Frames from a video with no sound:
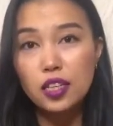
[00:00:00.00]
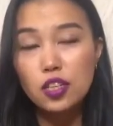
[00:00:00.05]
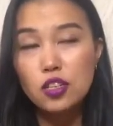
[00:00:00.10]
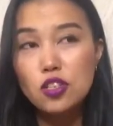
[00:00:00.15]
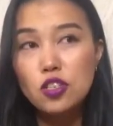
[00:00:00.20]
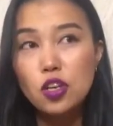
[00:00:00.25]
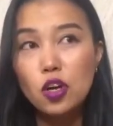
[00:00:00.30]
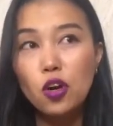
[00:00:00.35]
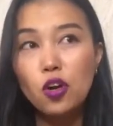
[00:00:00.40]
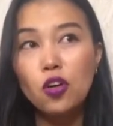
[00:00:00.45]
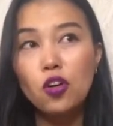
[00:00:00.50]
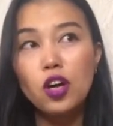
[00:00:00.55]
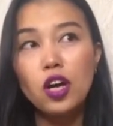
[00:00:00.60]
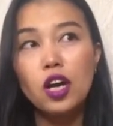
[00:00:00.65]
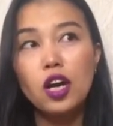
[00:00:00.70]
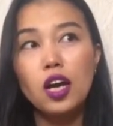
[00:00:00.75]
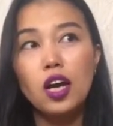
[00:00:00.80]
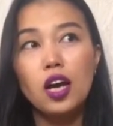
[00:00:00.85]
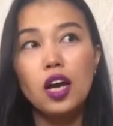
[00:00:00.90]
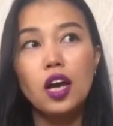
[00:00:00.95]
So
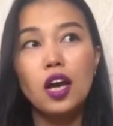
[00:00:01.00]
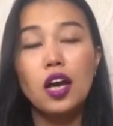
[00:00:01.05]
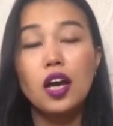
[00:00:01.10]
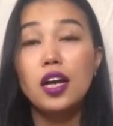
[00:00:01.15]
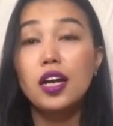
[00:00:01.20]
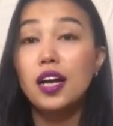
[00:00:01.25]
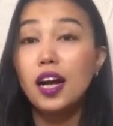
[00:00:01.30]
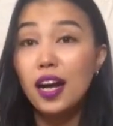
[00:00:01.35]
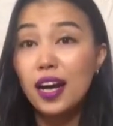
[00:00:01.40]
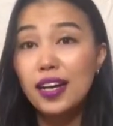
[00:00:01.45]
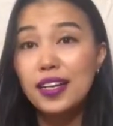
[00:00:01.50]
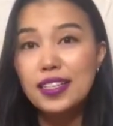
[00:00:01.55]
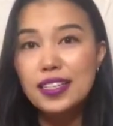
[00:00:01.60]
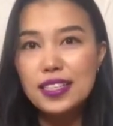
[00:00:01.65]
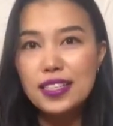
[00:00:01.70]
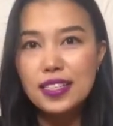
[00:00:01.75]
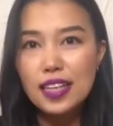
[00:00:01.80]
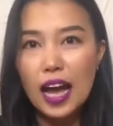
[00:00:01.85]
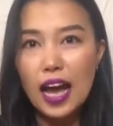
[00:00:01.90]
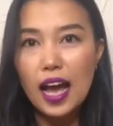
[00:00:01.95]

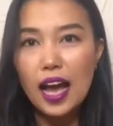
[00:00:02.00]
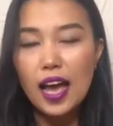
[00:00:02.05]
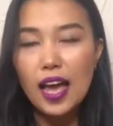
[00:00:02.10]
guys,